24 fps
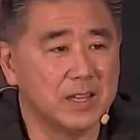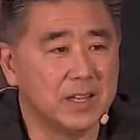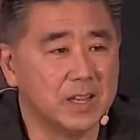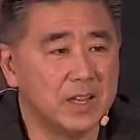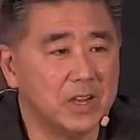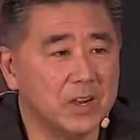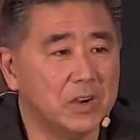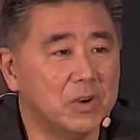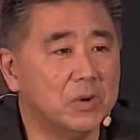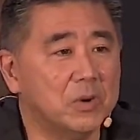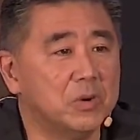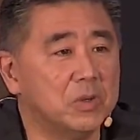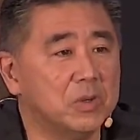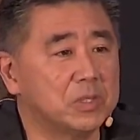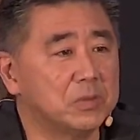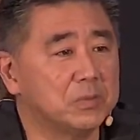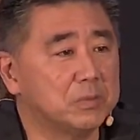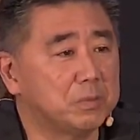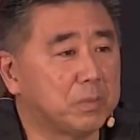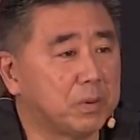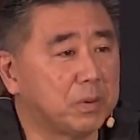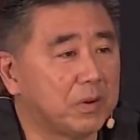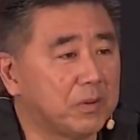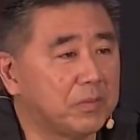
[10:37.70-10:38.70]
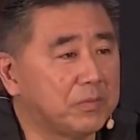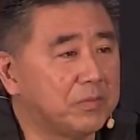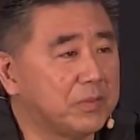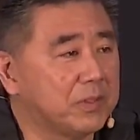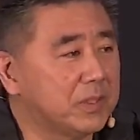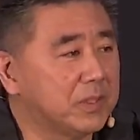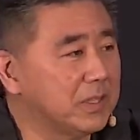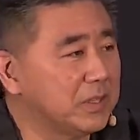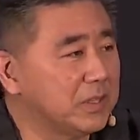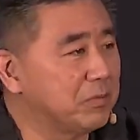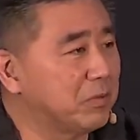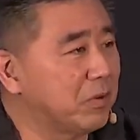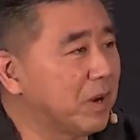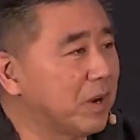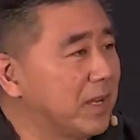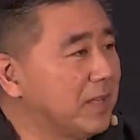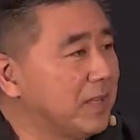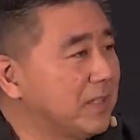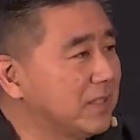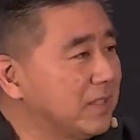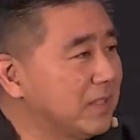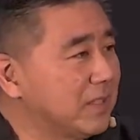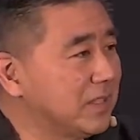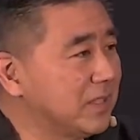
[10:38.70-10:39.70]
who is perfectly
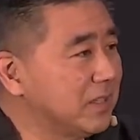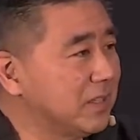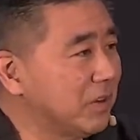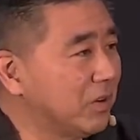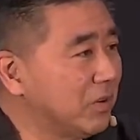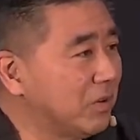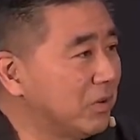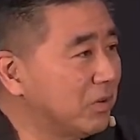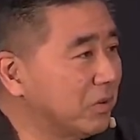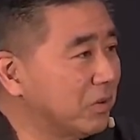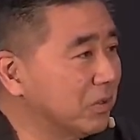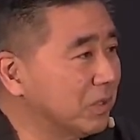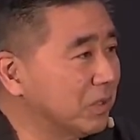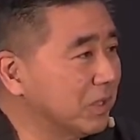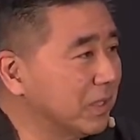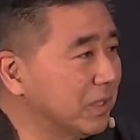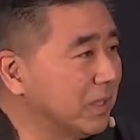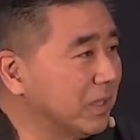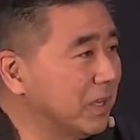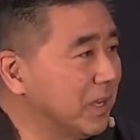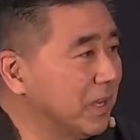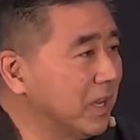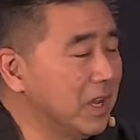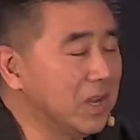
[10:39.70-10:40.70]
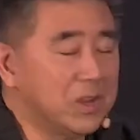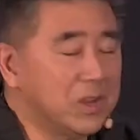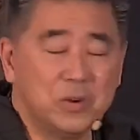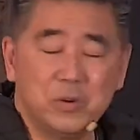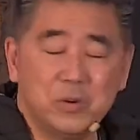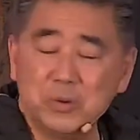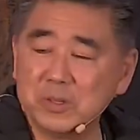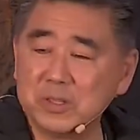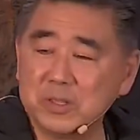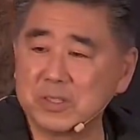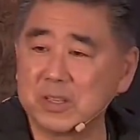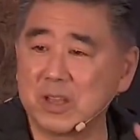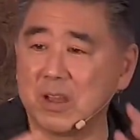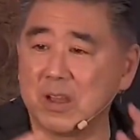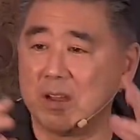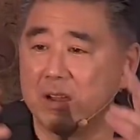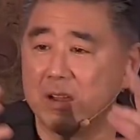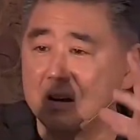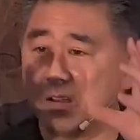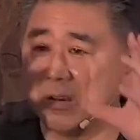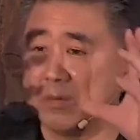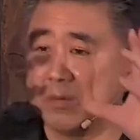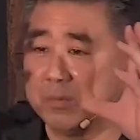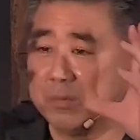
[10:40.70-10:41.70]
righteous and holy, who is
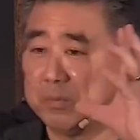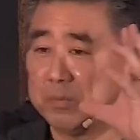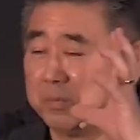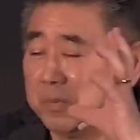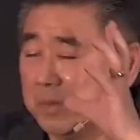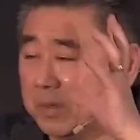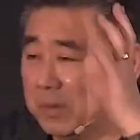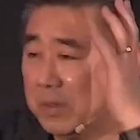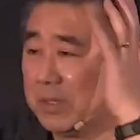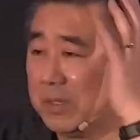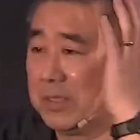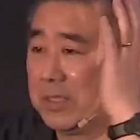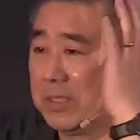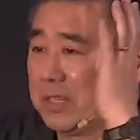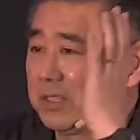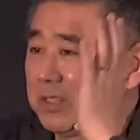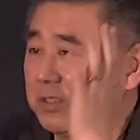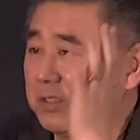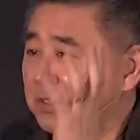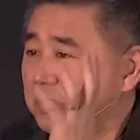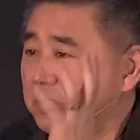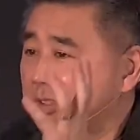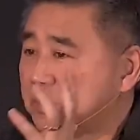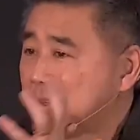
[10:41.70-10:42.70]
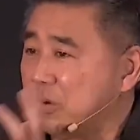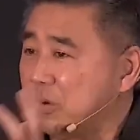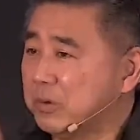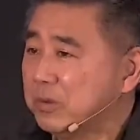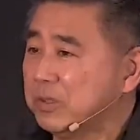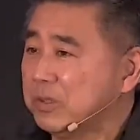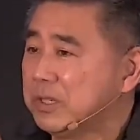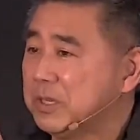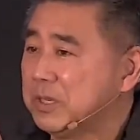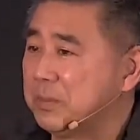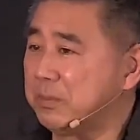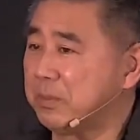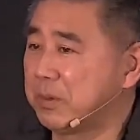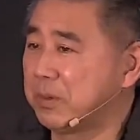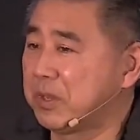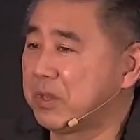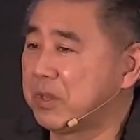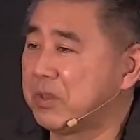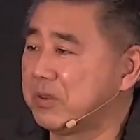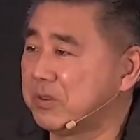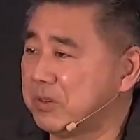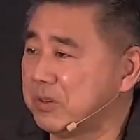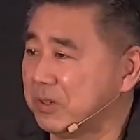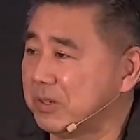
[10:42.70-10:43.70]
all just totally
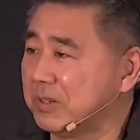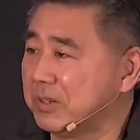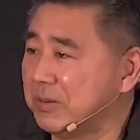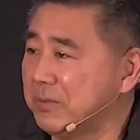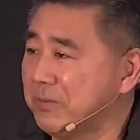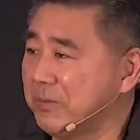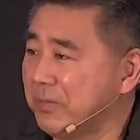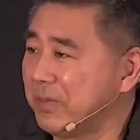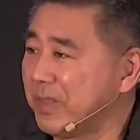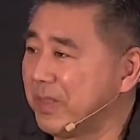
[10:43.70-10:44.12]
pure,